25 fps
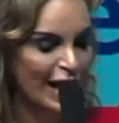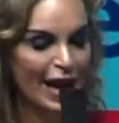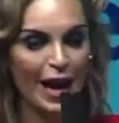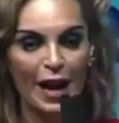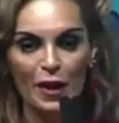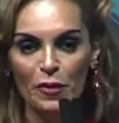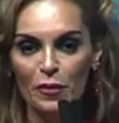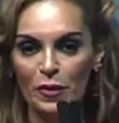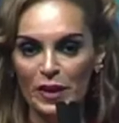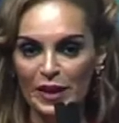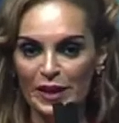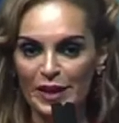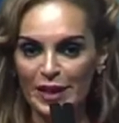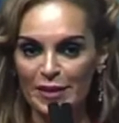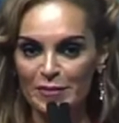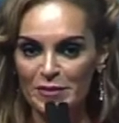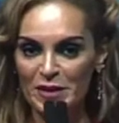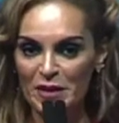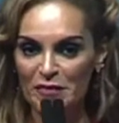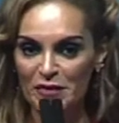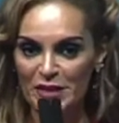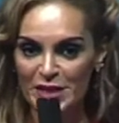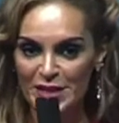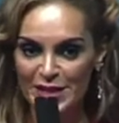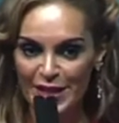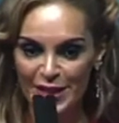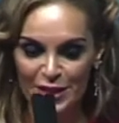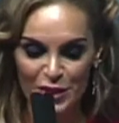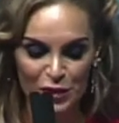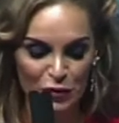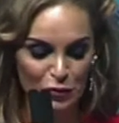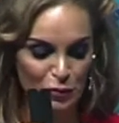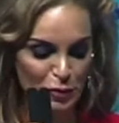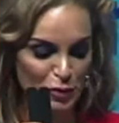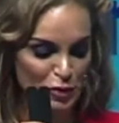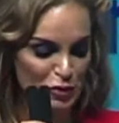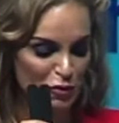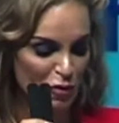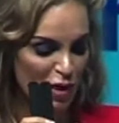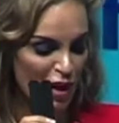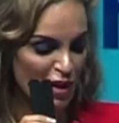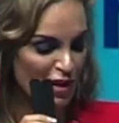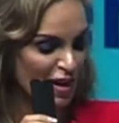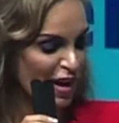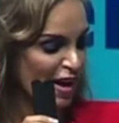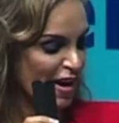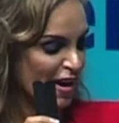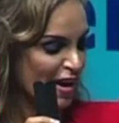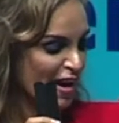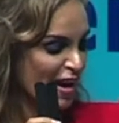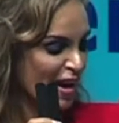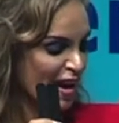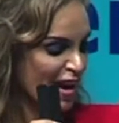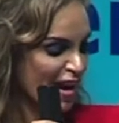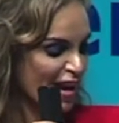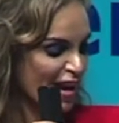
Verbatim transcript: I welcome the First Lady of Botswana,